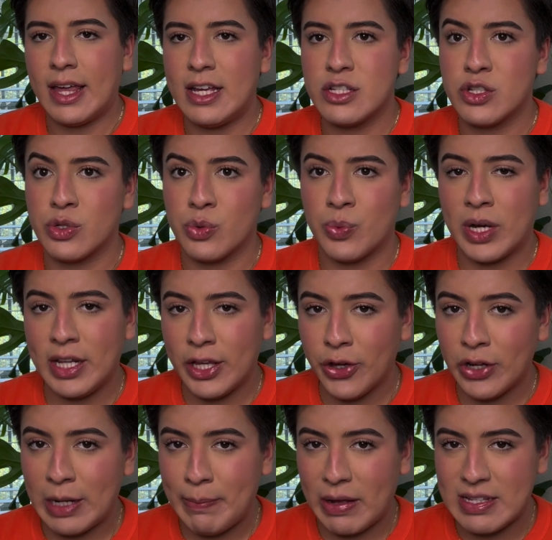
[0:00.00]
He's really
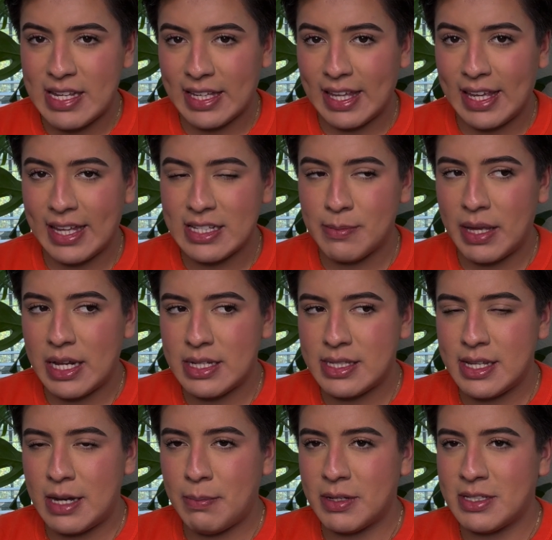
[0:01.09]
good about taking his
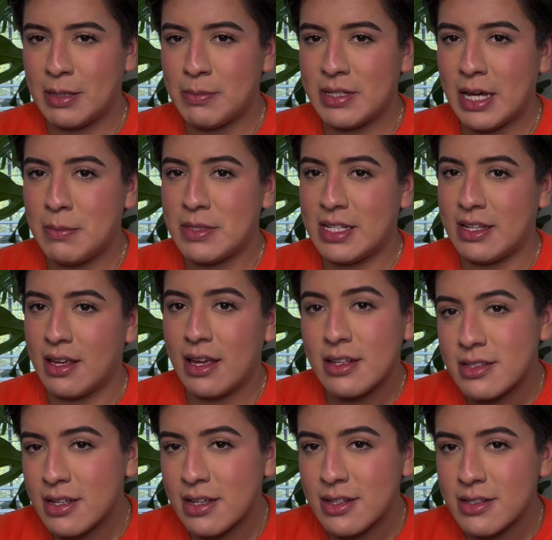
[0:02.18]
medicine, but sometimes he
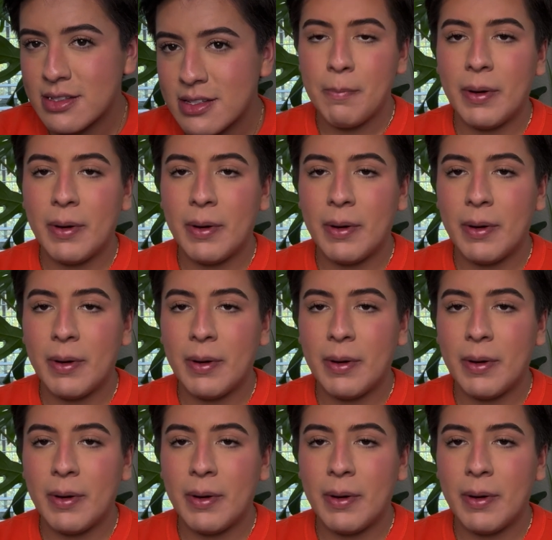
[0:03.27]
isn't.